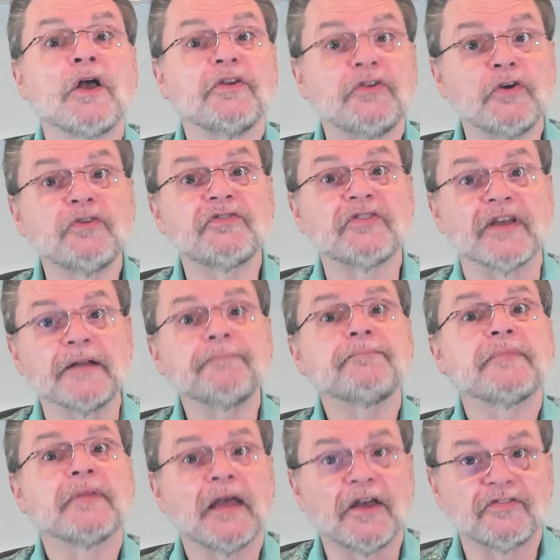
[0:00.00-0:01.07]
using
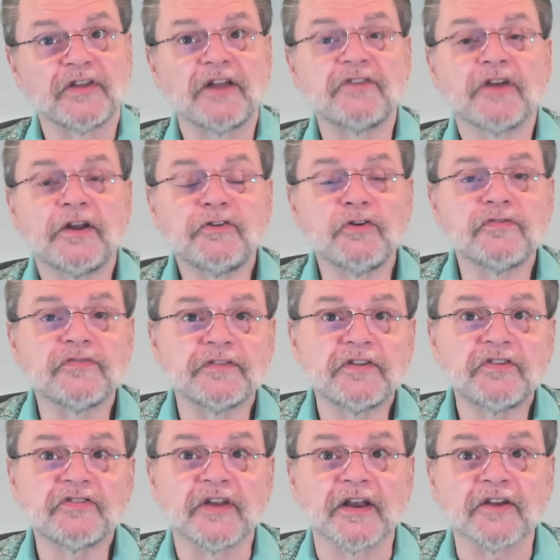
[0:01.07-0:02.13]

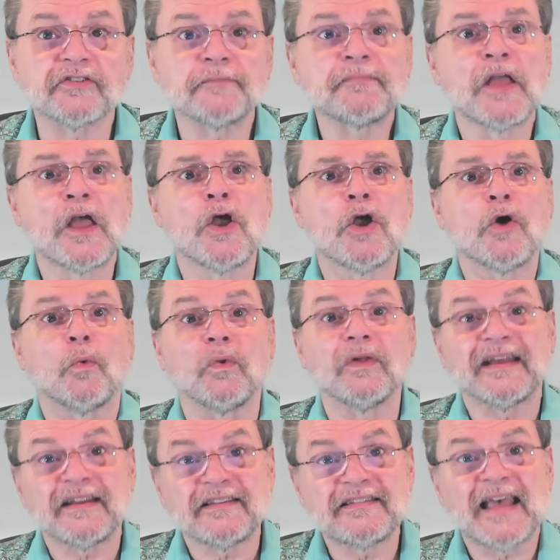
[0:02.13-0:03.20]
SHA-256 will
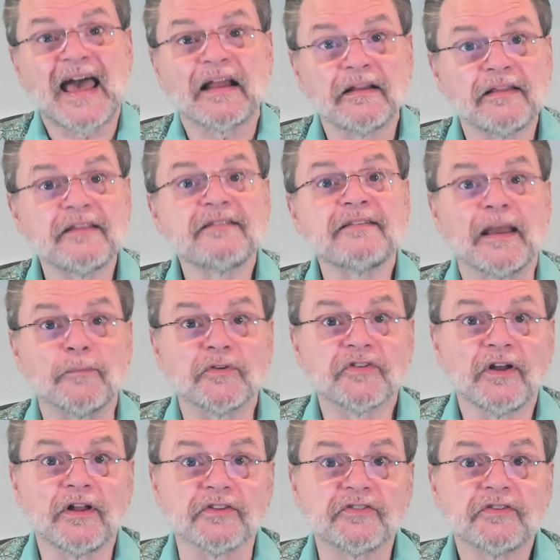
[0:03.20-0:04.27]
get exactly the same
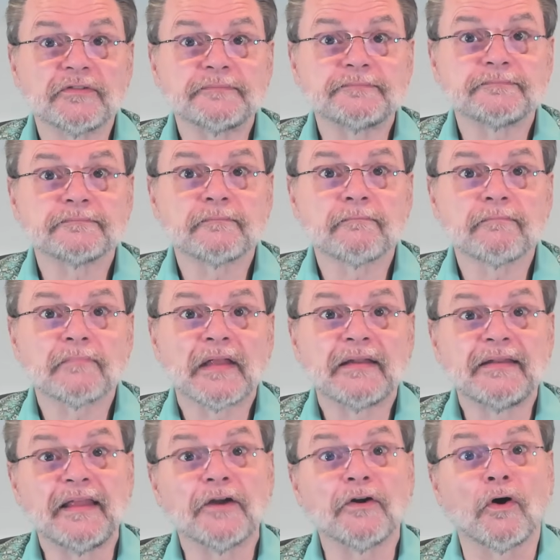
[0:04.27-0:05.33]
results.
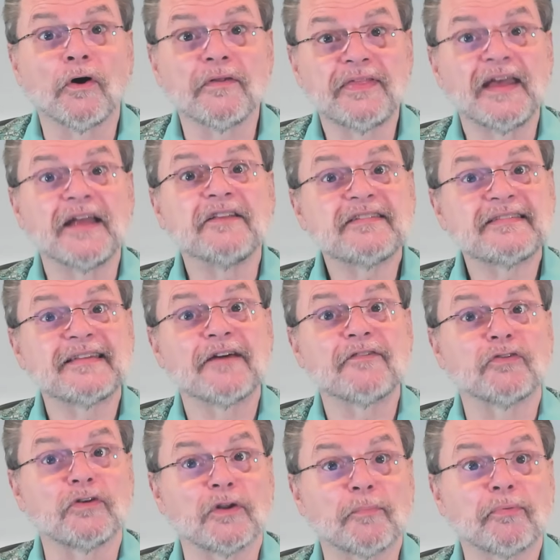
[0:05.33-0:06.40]
There are then
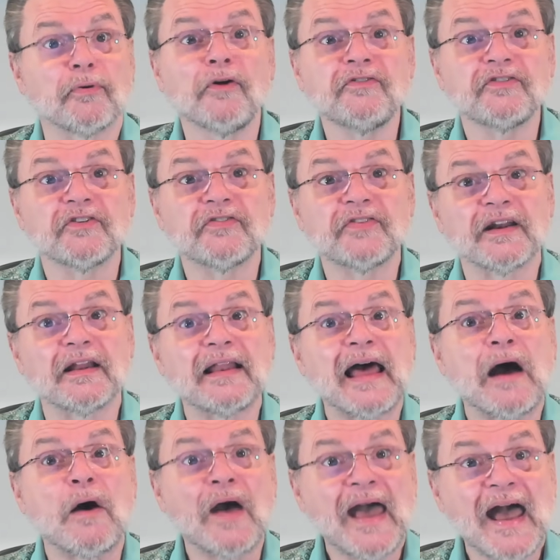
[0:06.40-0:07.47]
several approaches that
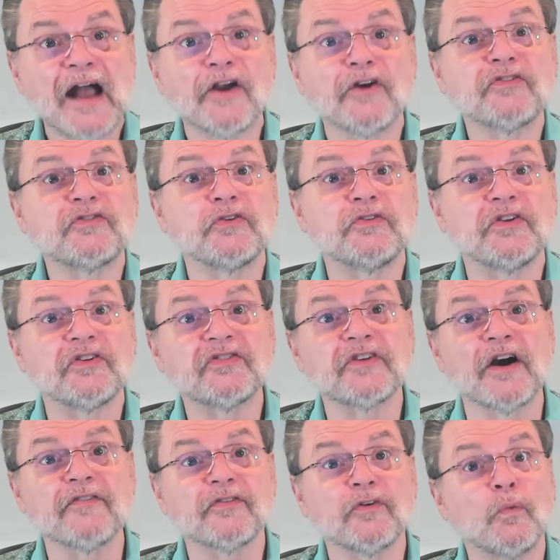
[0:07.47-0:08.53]
allow hackers to
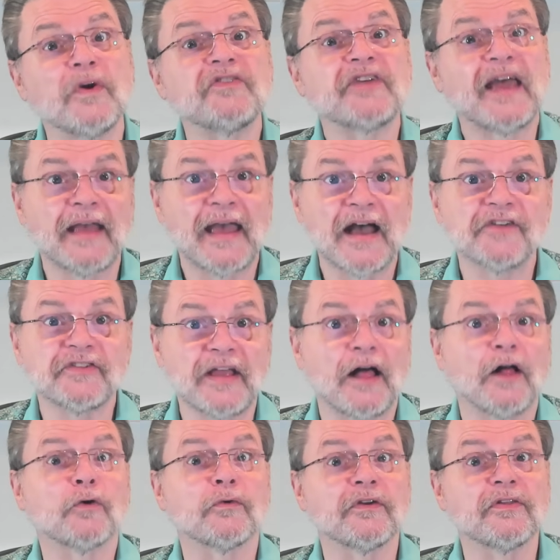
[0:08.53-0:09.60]
discover which hash
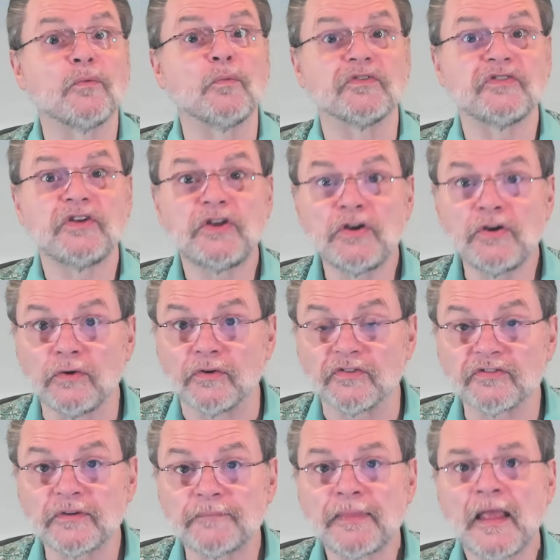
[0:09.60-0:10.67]
algorithm was
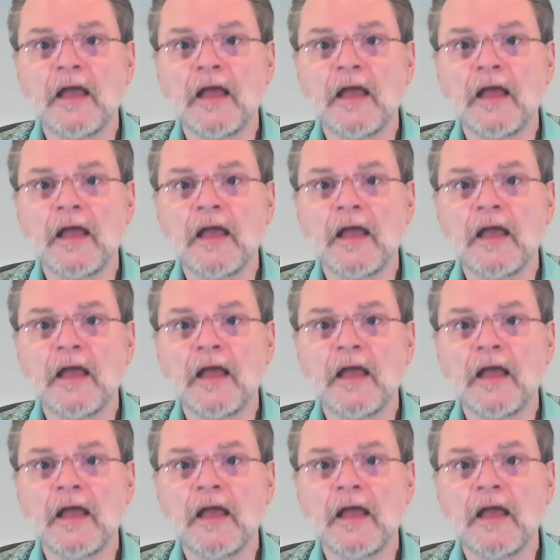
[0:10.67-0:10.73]
used.